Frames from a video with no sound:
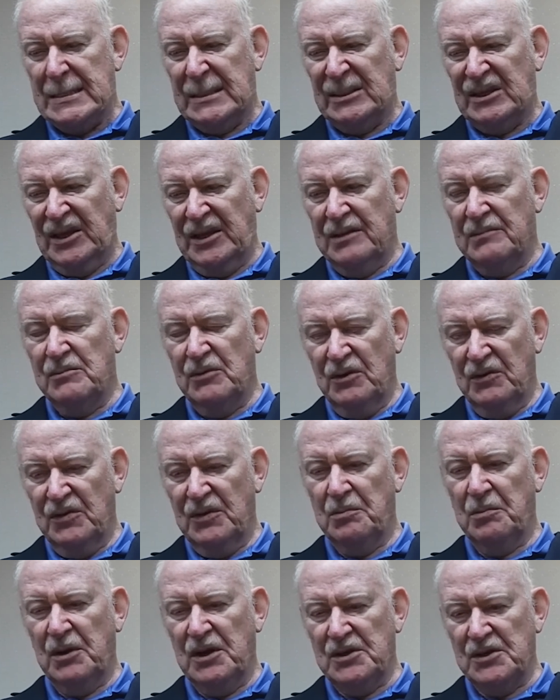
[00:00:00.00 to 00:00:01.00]
had moved the
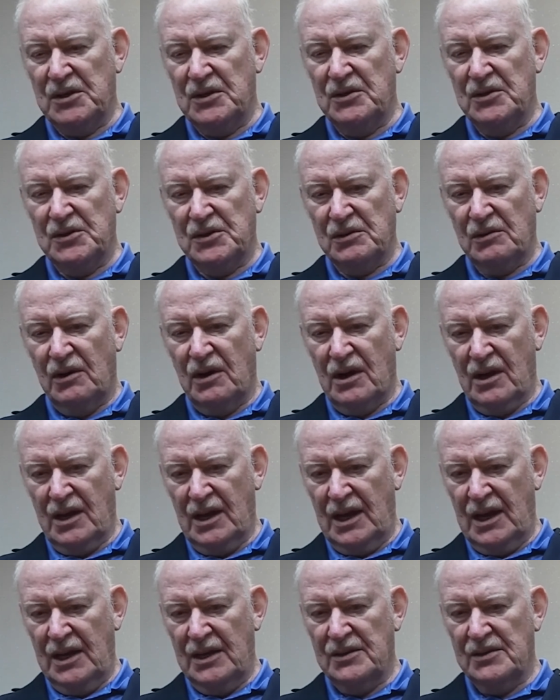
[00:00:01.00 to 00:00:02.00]
prisoners. So our
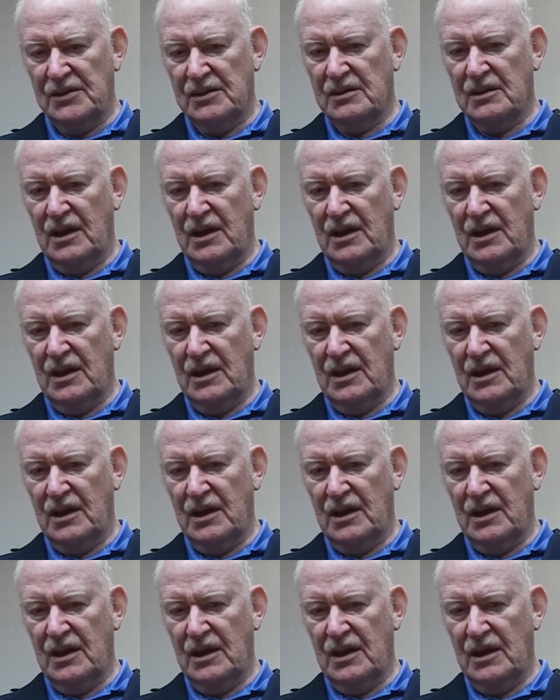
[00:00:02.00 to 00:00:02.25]
guys